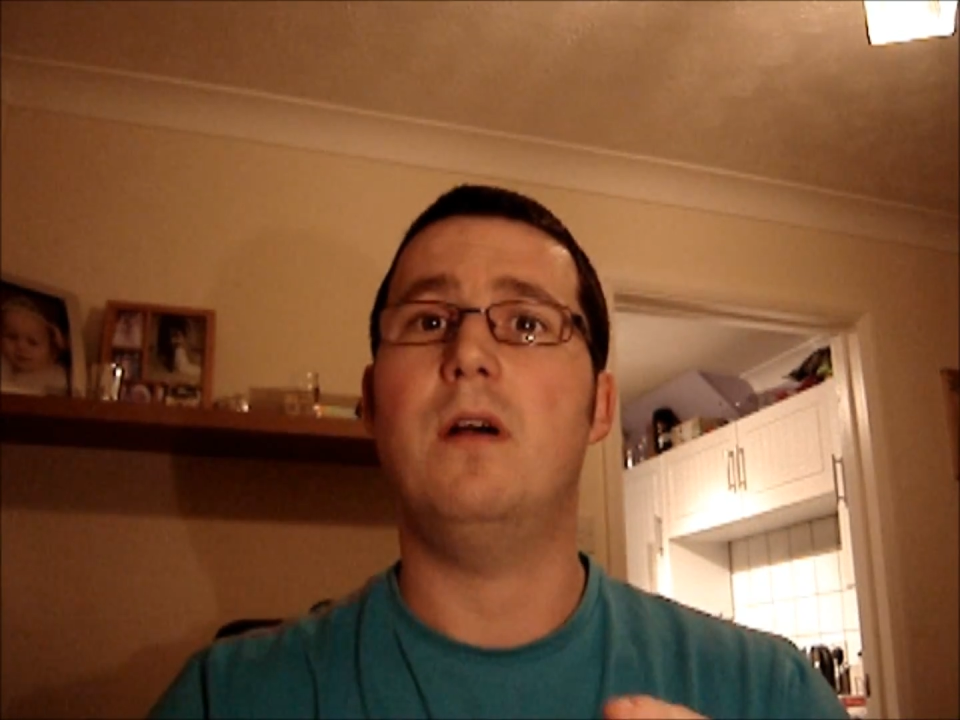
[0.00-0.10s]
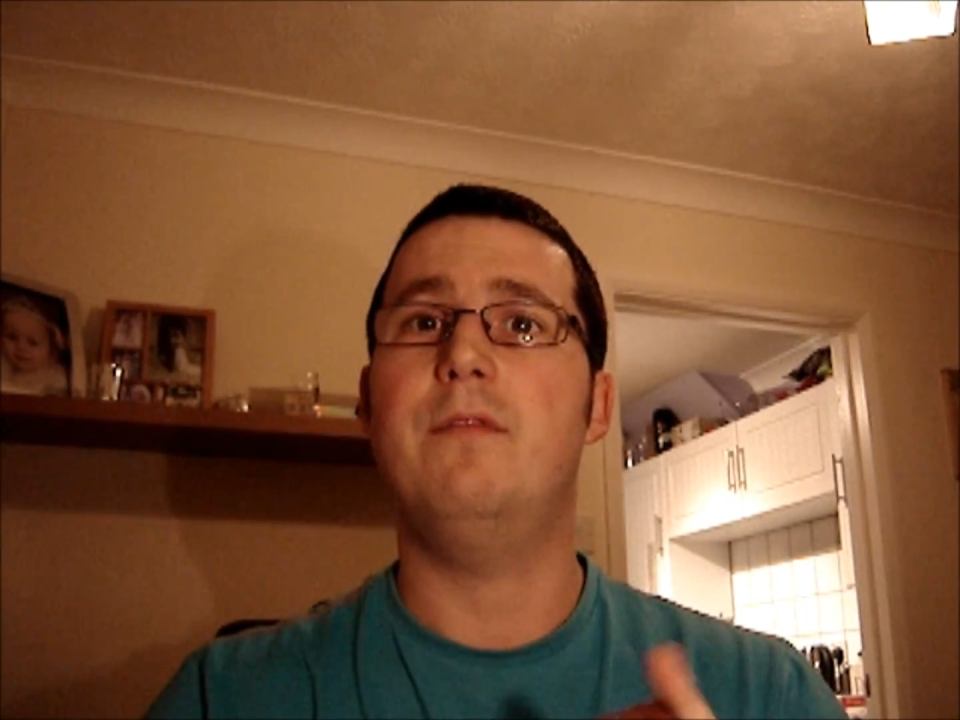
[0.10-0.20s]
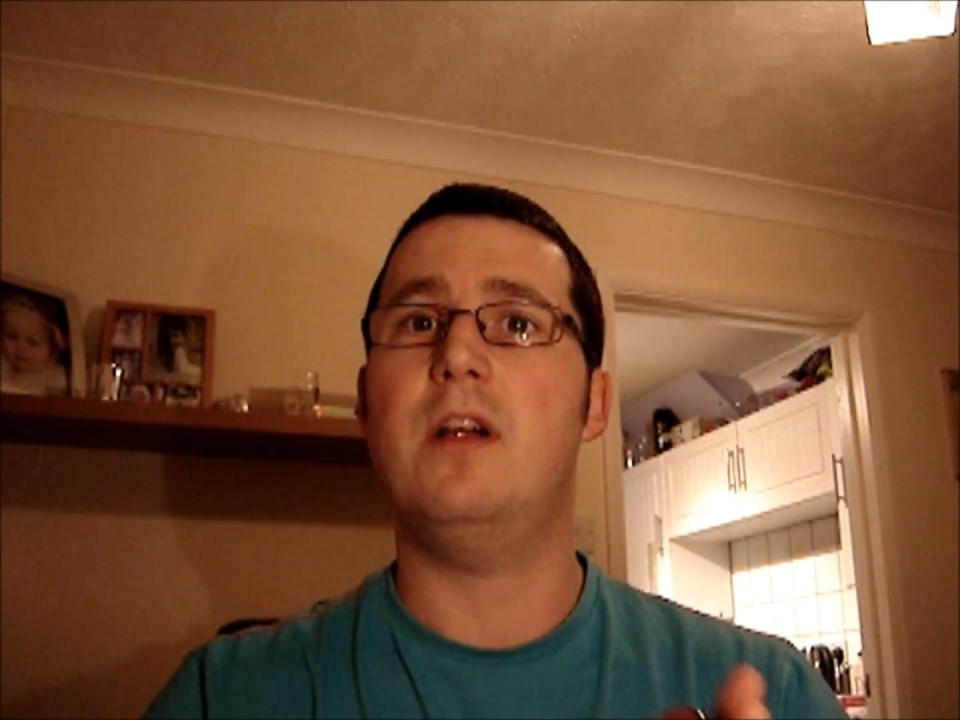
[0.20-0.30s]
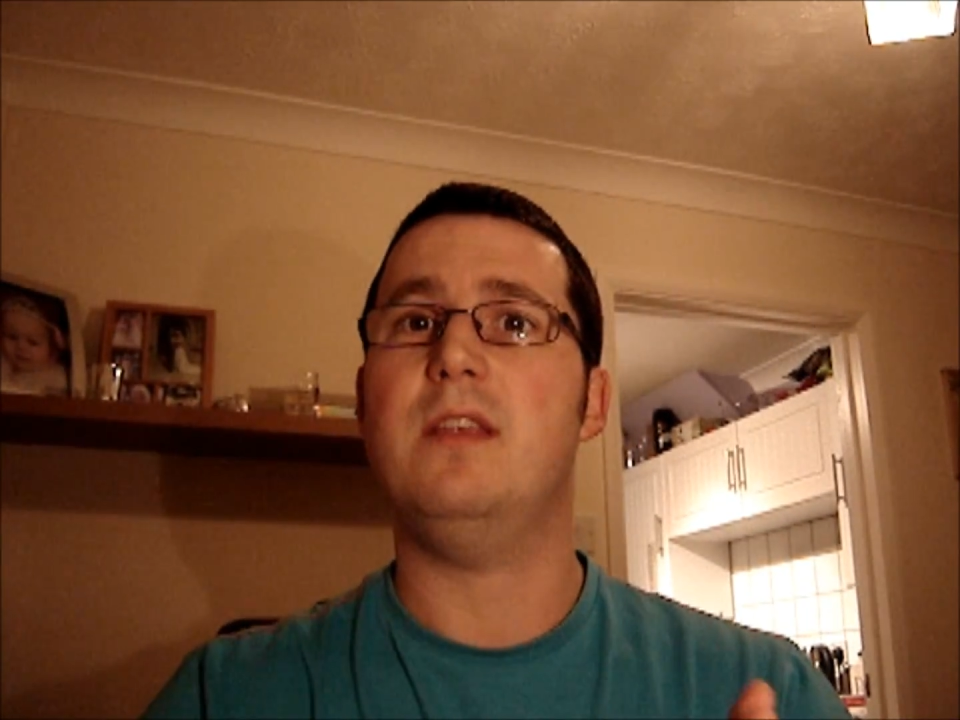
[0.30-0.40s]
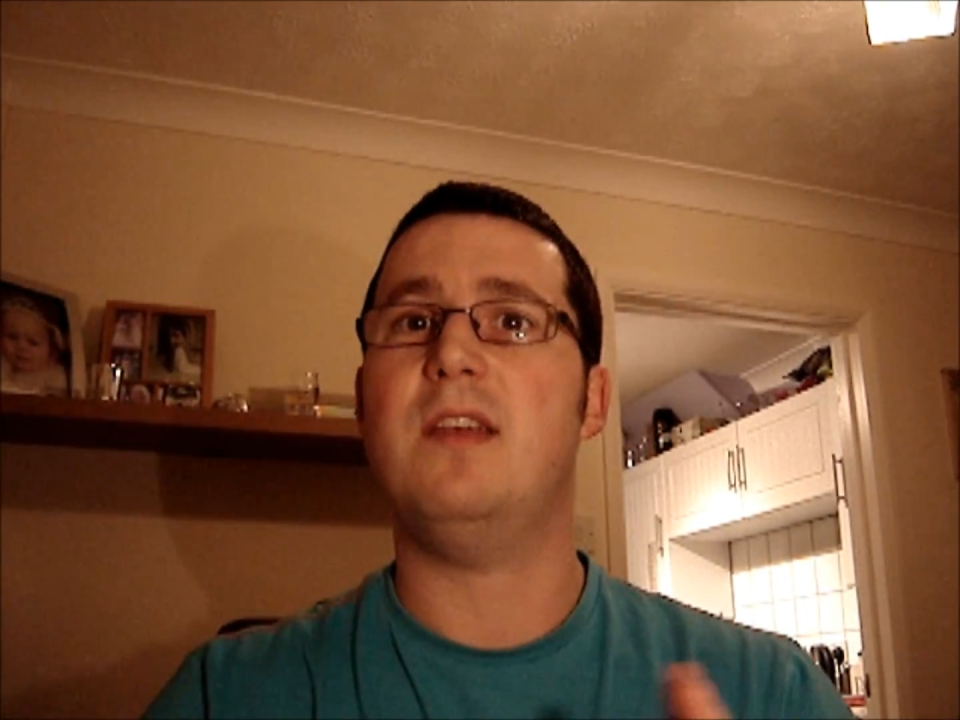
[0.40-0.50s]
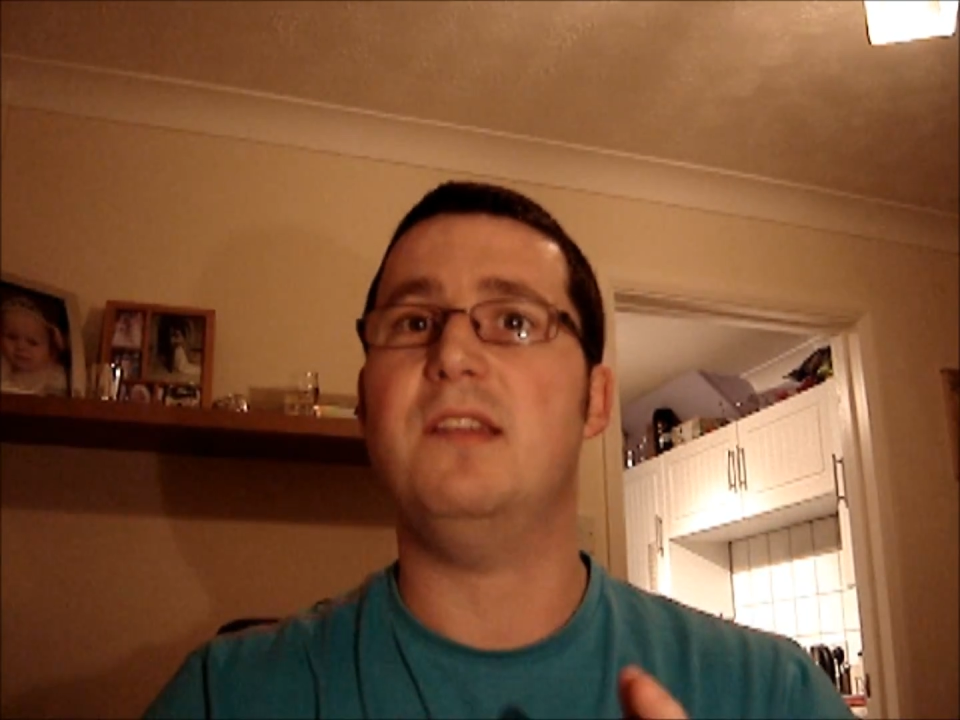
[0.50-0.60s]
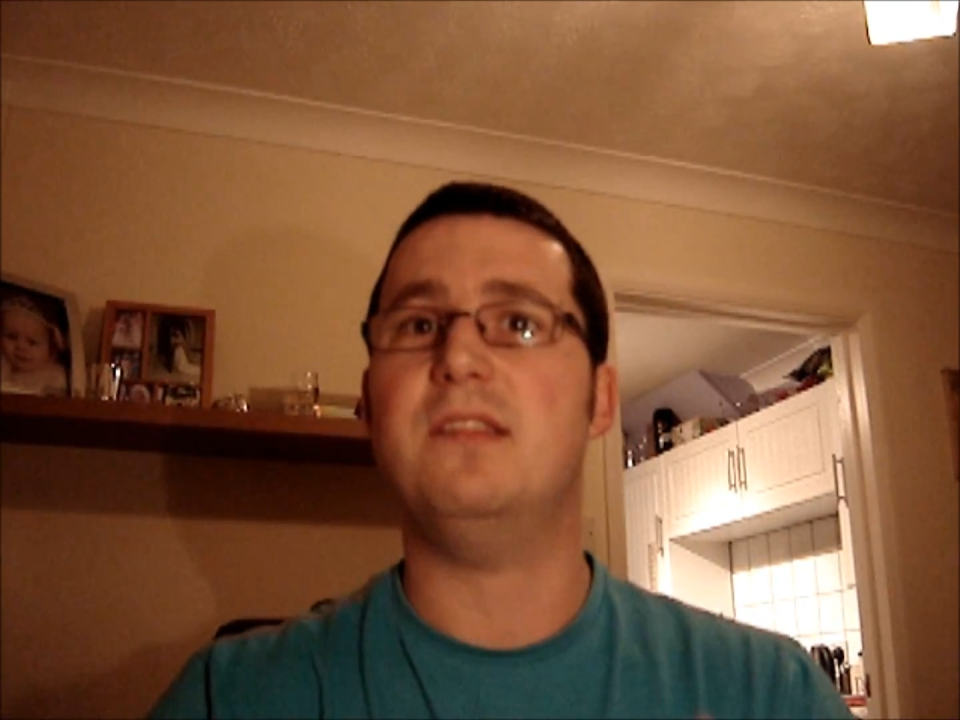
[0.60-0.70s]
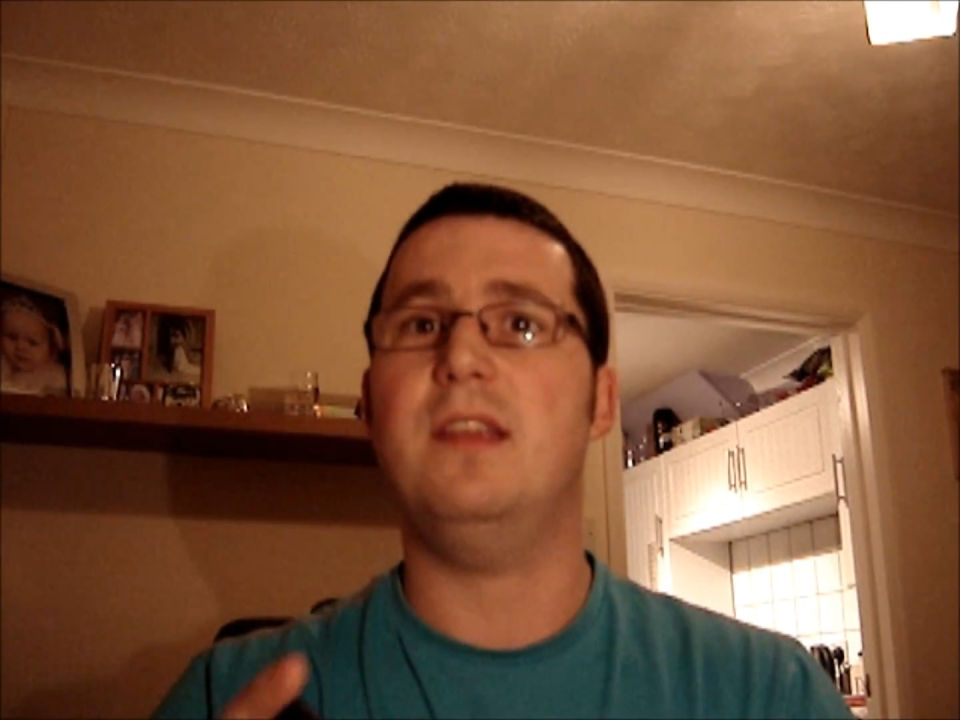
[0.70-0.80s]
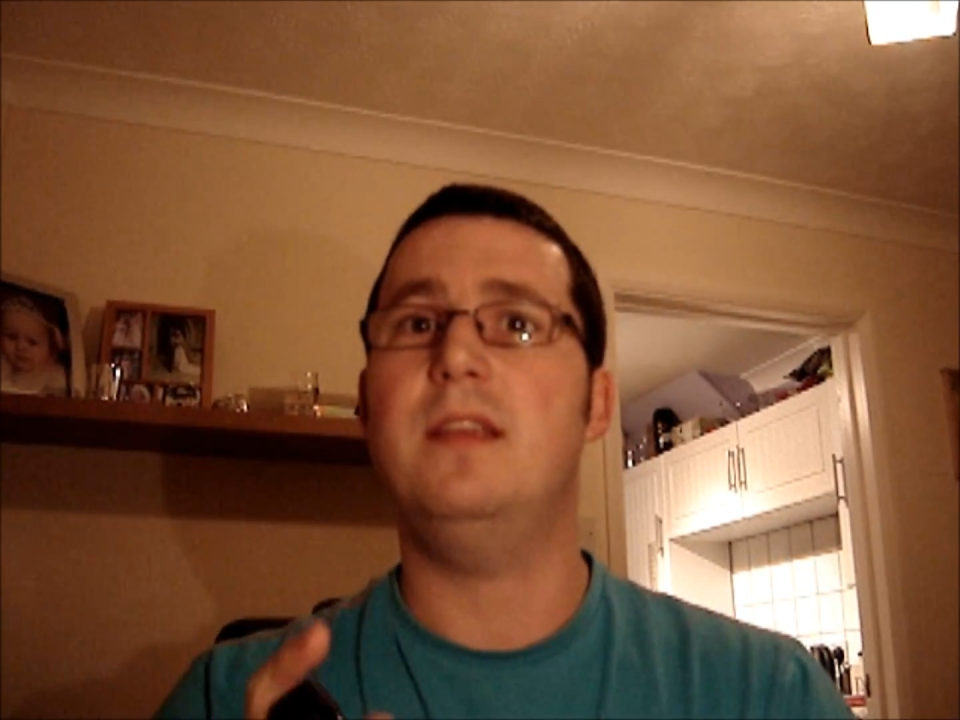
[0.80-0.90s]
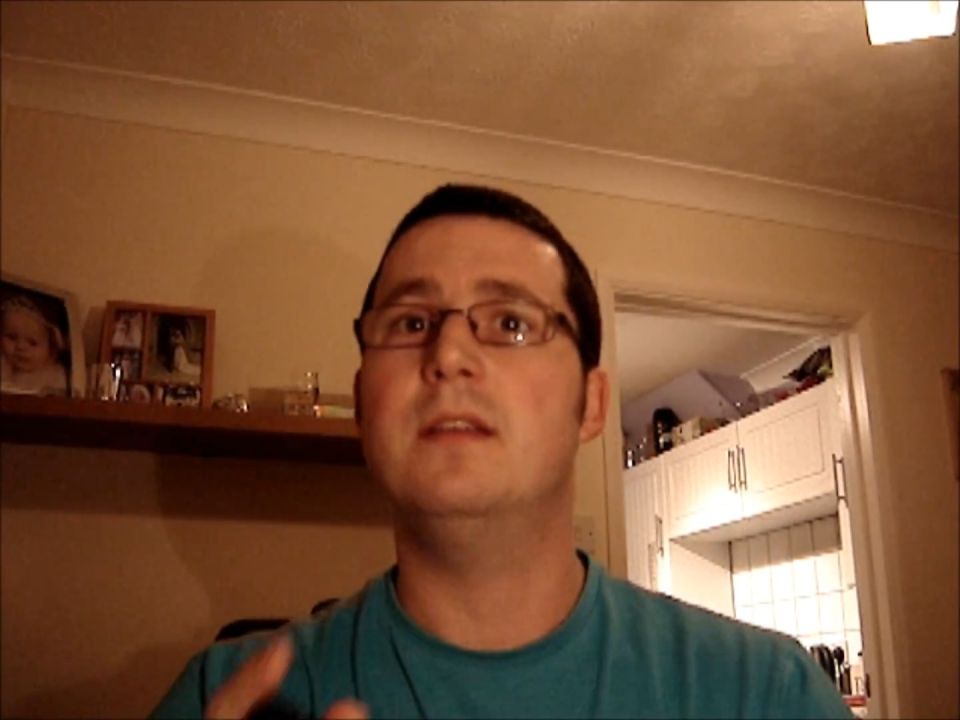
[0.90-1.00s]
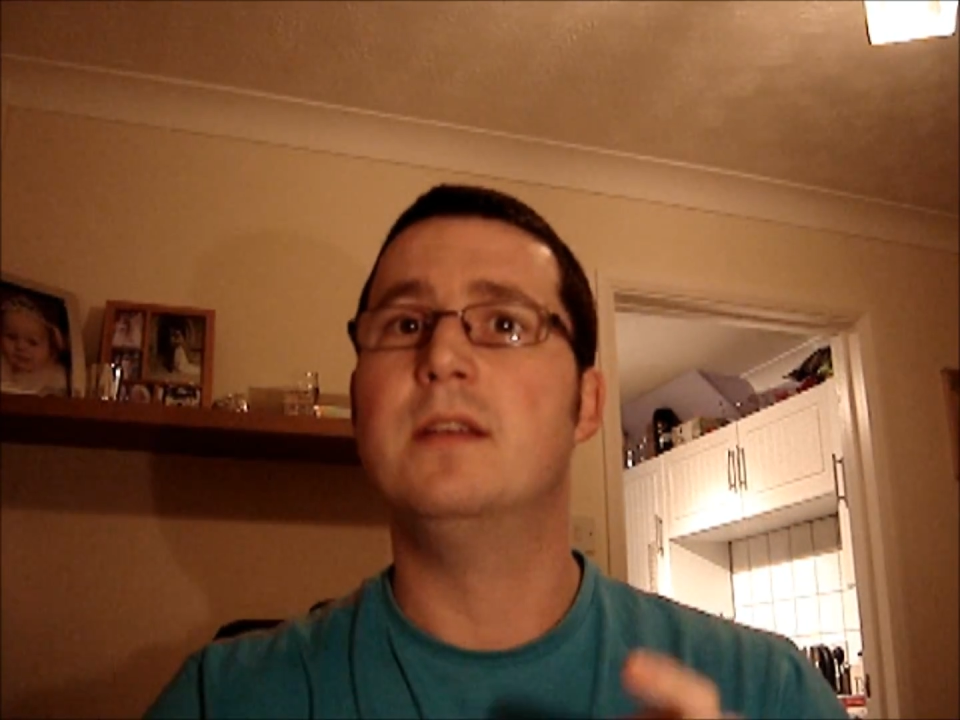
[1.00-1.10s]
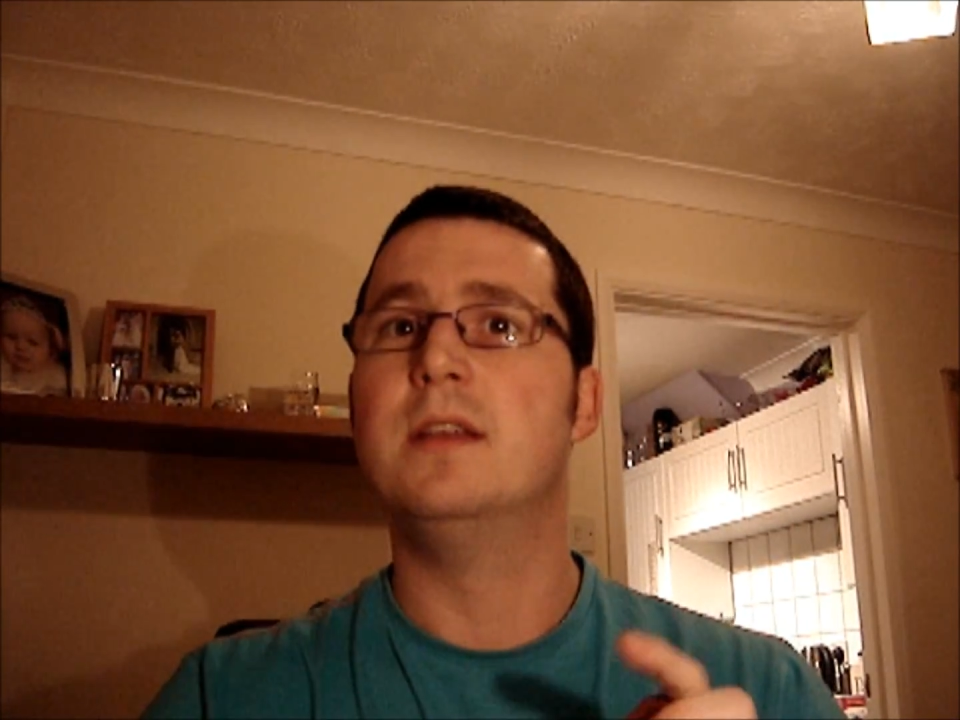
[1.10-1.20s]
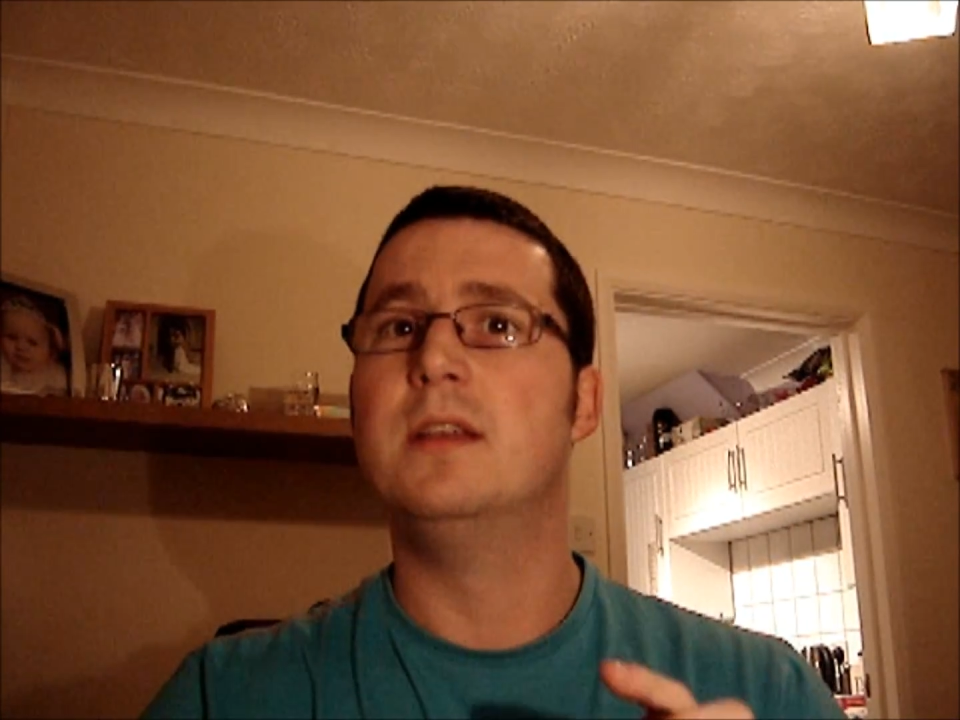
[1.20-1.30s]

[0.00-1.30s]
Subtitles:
a very tasty